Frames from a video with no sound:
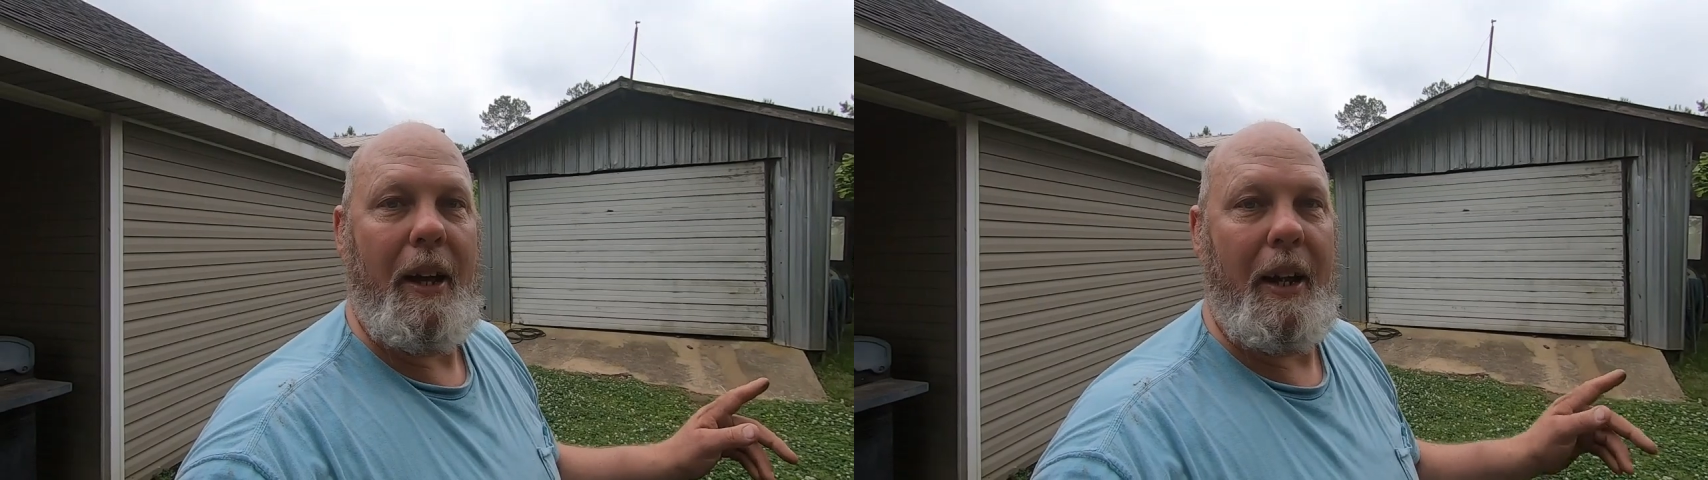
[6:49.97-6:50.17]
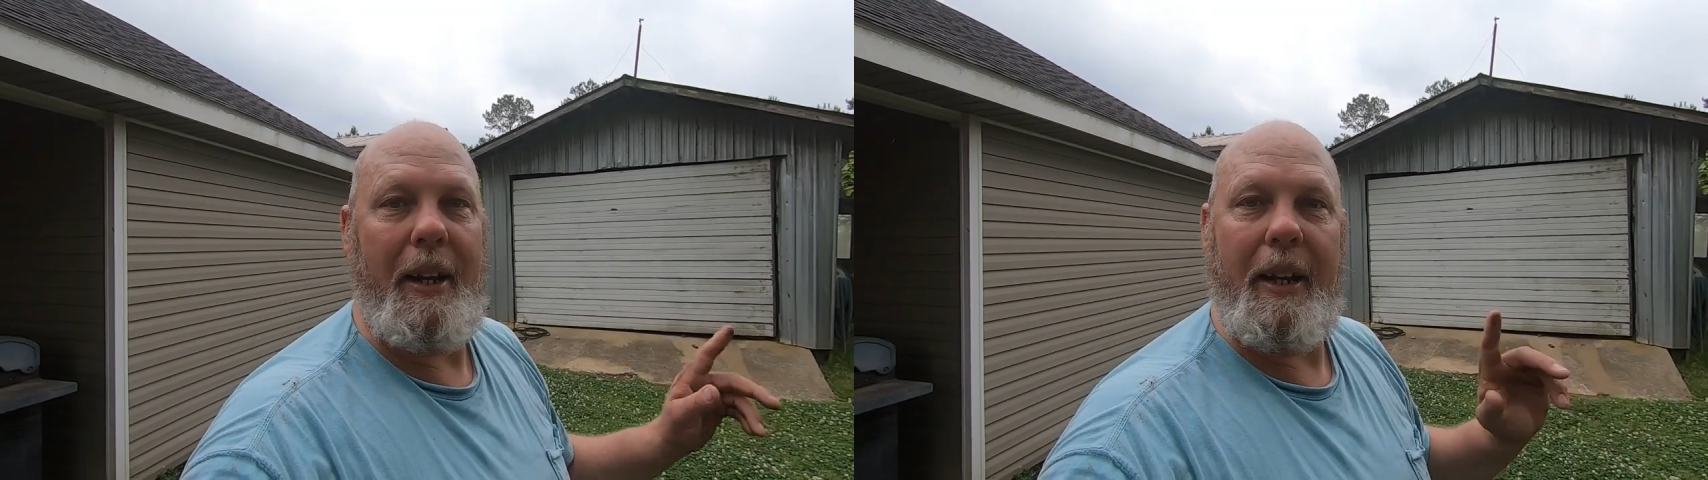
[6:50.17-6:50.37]

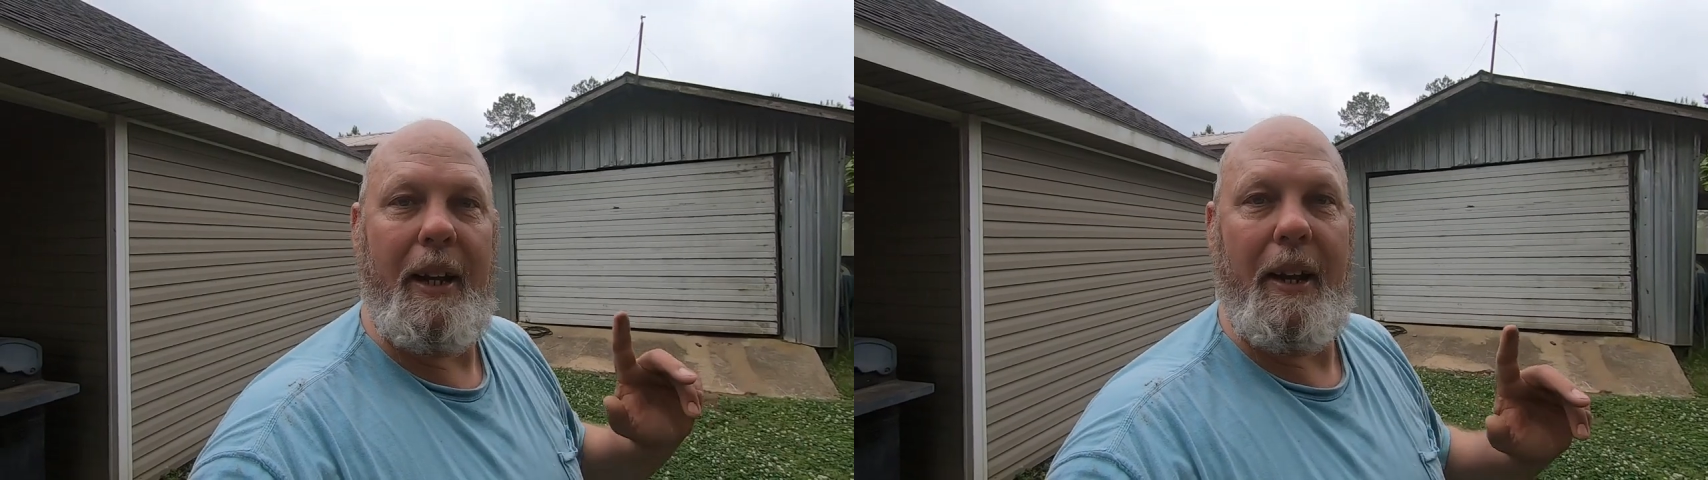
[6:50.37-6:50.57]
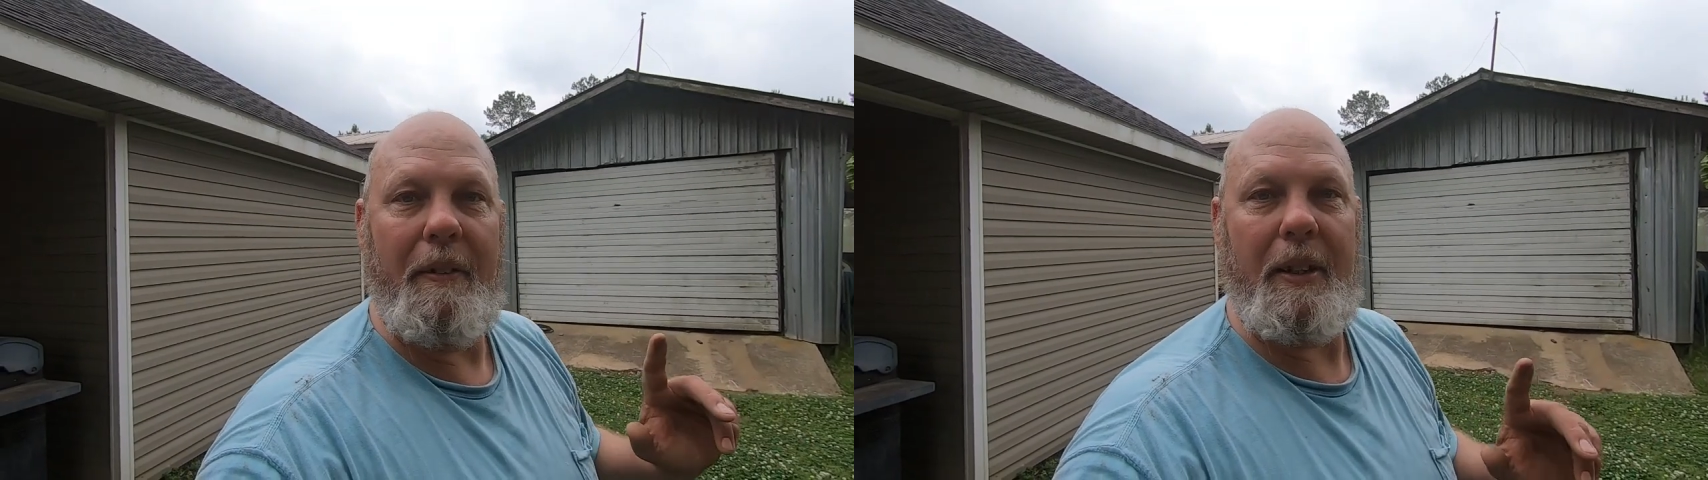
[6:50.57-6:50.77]
I didn't
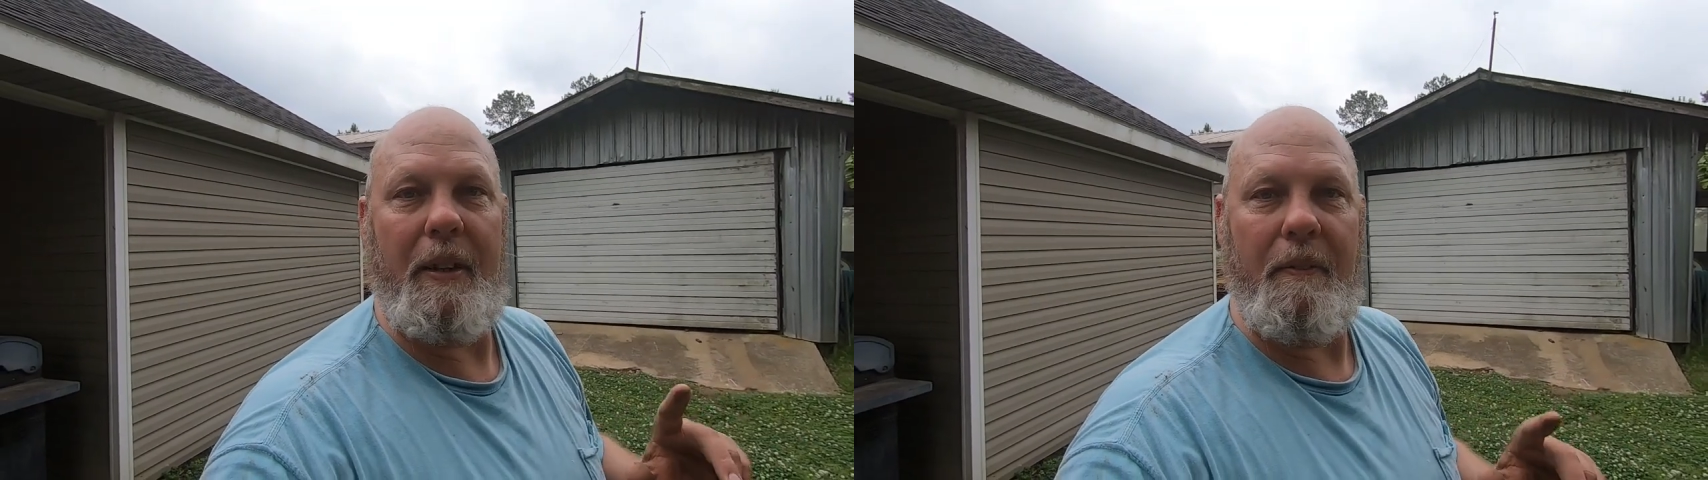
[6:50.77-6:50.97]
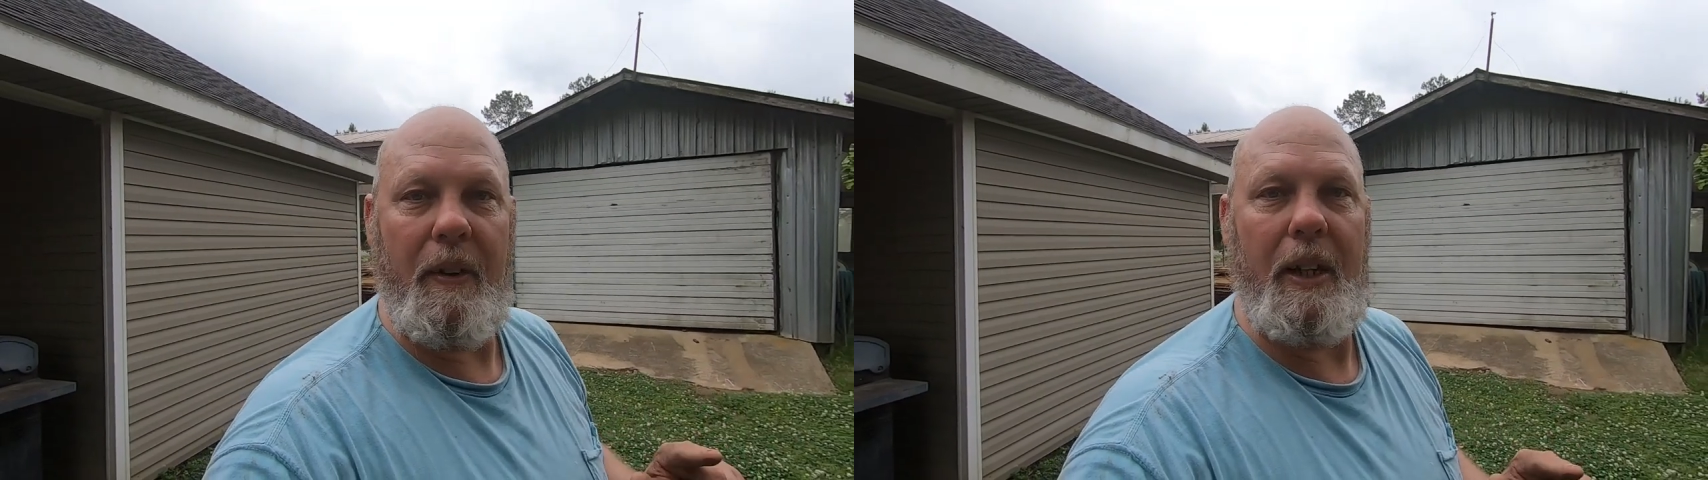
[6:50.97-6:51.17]
get
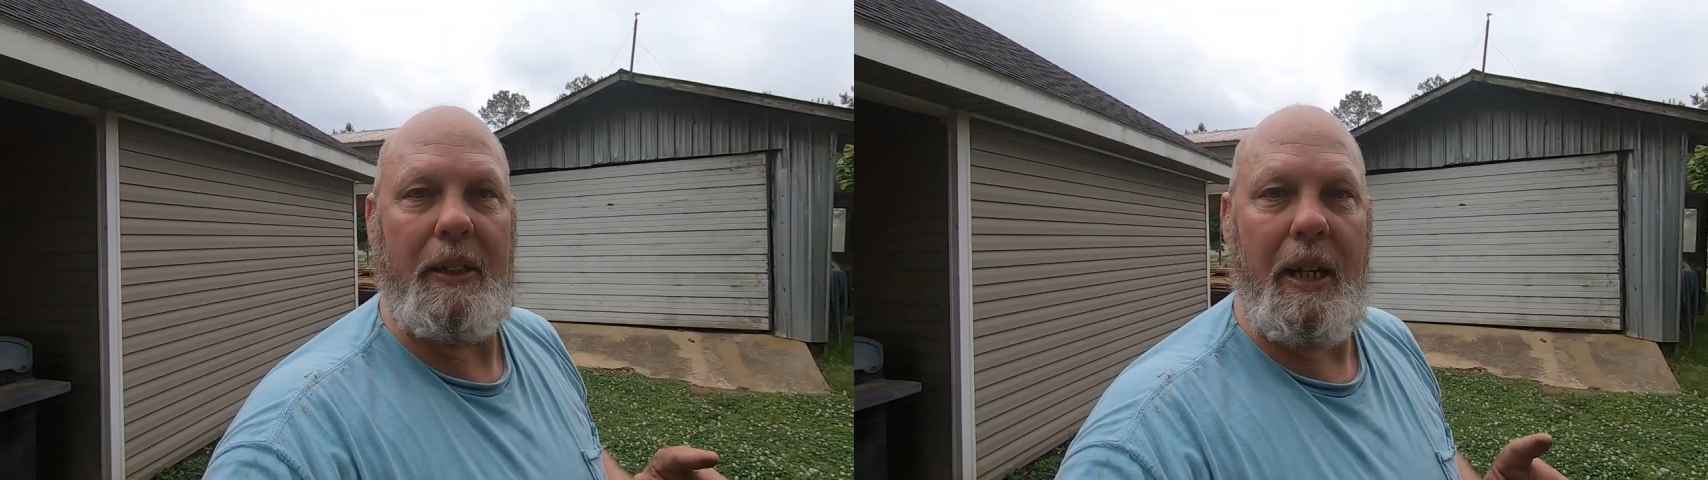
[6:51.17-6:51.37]
everything finished.